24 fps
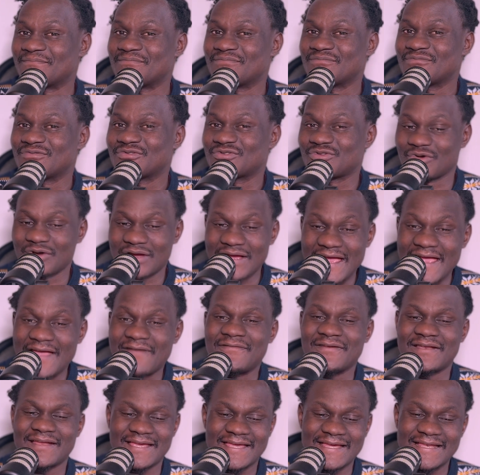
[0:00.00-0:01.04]
So every
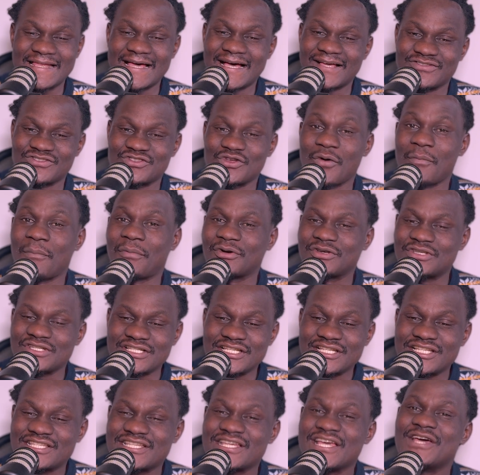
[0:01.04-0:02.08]
kid has the
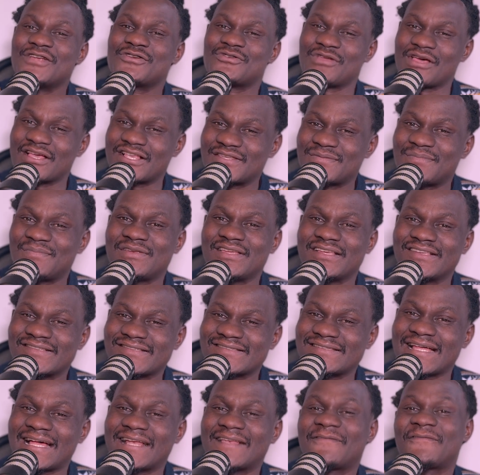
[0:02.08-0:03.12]
opportunity to experience
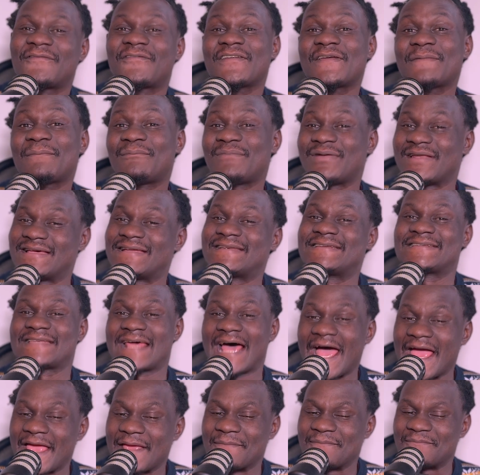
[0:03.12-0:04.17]
that free play
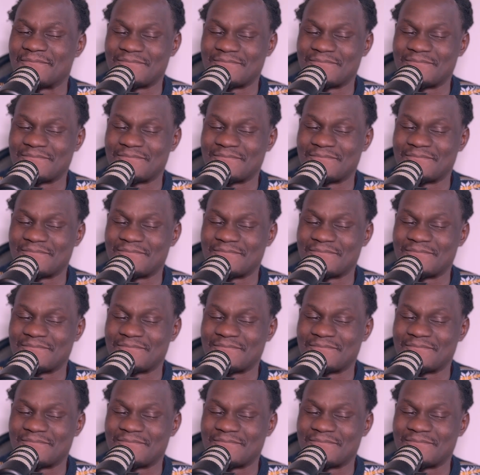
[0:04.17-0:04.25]
time.